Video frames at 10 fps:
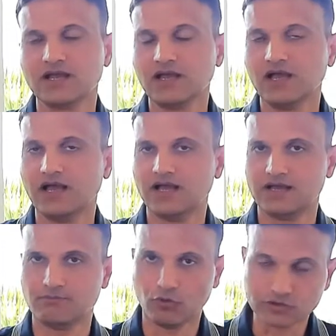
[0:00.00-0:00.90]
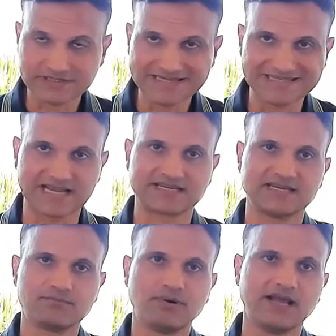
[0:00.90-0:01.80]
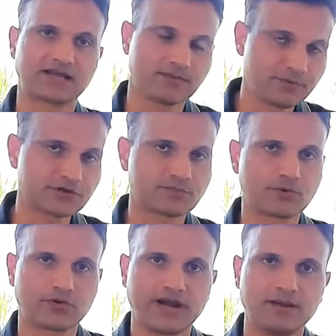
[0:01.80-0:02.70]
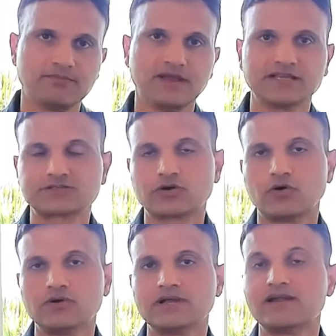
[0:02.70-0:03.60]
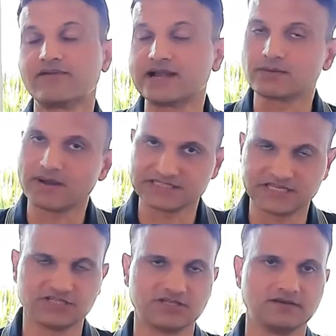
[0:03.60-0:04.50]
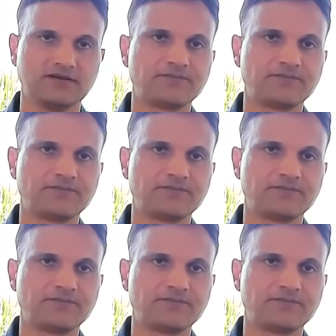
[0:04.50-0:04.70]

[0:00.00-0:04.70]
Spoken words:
mostly selected by a computer program, is called randomization.